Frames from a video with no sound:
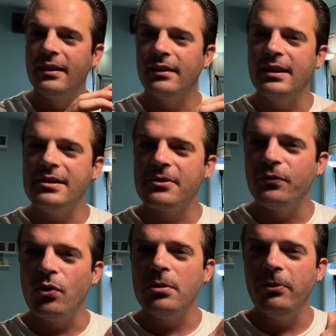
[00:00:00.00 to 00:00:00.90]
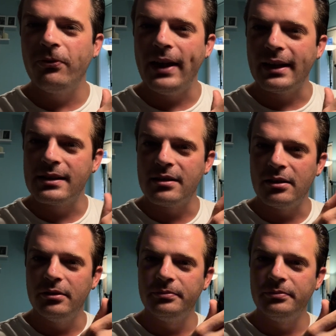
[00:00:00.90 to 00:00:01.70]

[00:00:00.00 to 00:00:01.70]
This form factor